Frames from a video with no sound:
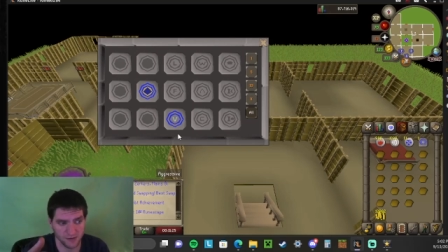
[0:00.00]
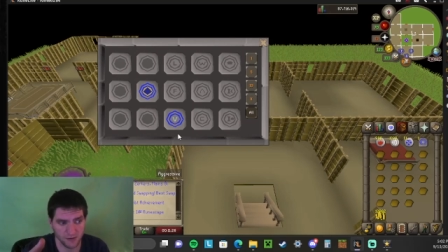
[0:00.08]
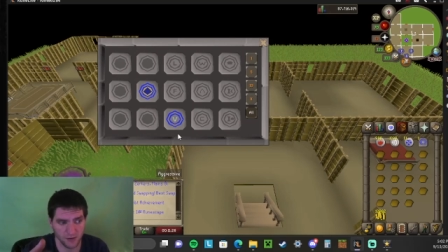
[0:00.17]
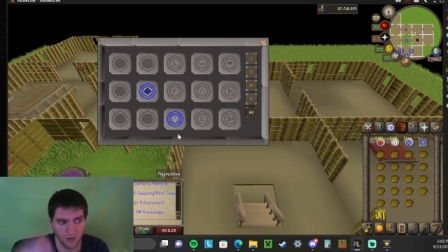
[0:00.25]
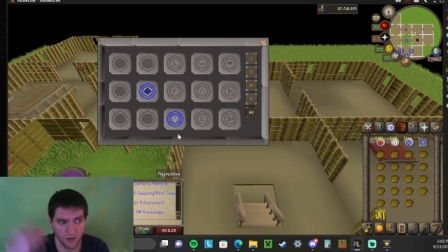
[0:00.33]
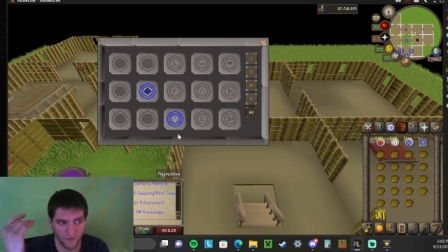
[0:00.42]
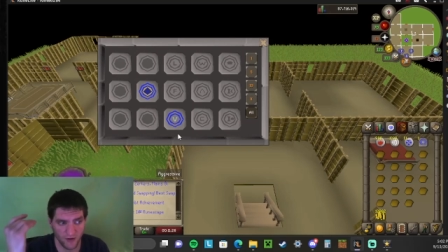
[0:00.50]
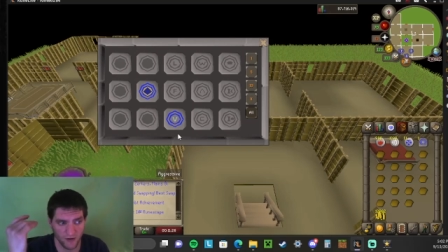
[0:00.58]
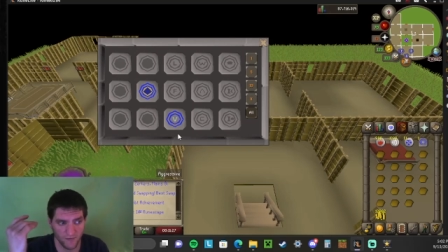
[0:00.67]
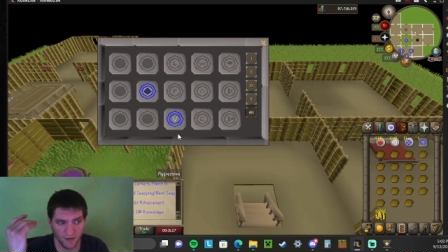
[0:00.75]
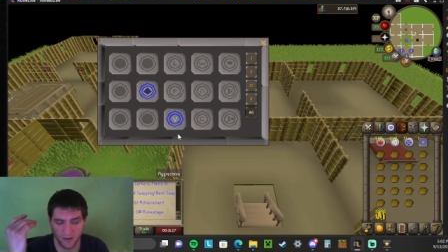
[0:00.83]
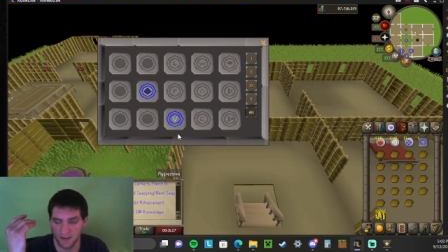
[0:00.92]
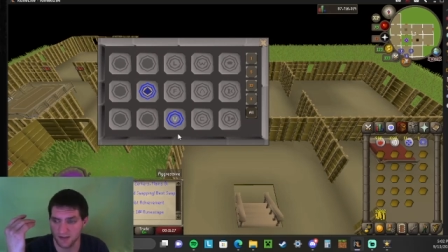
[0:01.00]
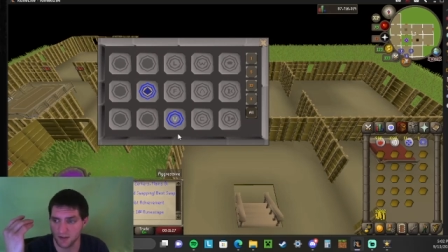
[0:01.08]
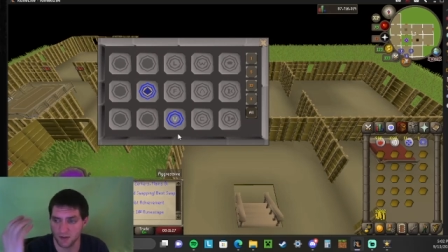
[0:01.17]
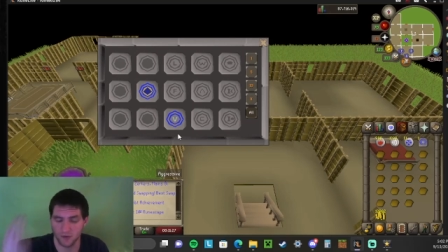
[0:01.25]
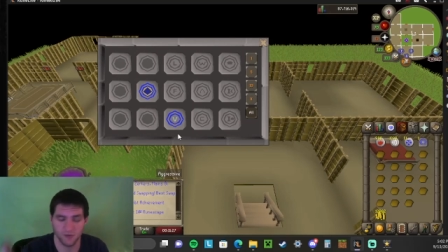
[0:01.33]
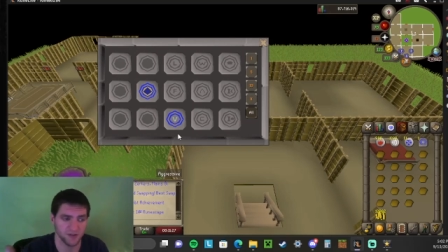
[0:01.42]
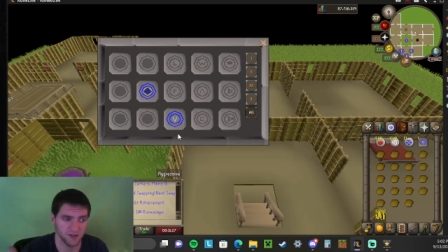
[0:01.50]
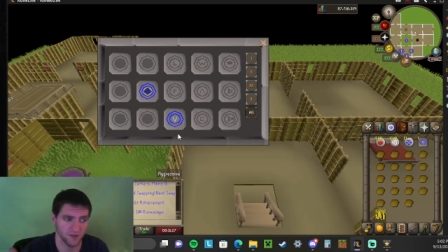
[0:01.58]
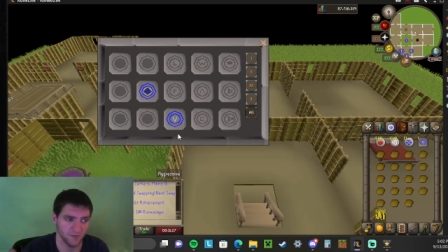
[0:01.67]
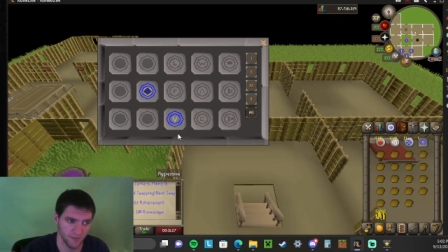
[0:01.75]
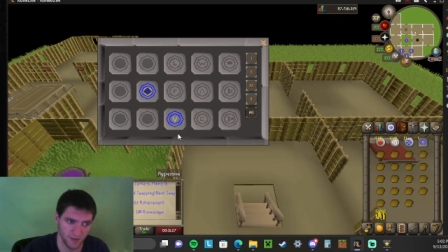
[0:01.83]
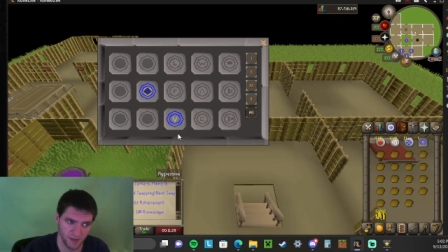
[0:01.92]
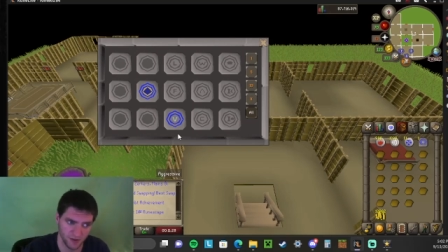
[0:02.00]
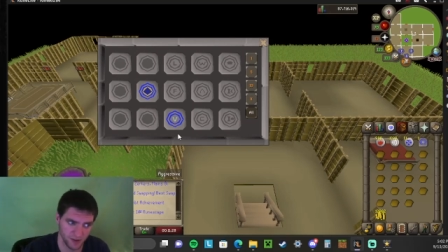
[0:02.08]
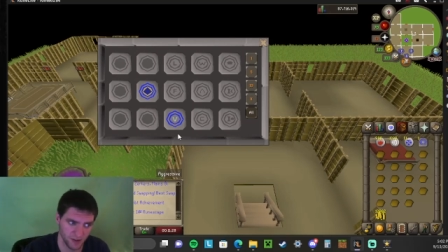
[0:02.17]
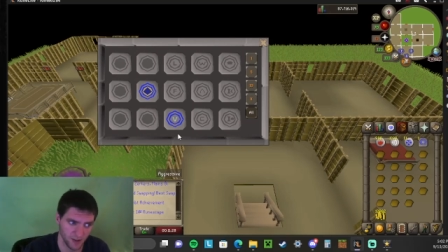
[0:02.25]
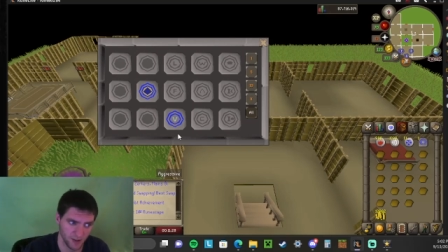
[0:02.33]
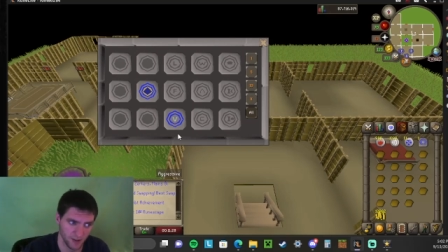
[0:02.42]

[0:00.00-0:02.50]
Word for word: you have to have at least thirty-seven magic.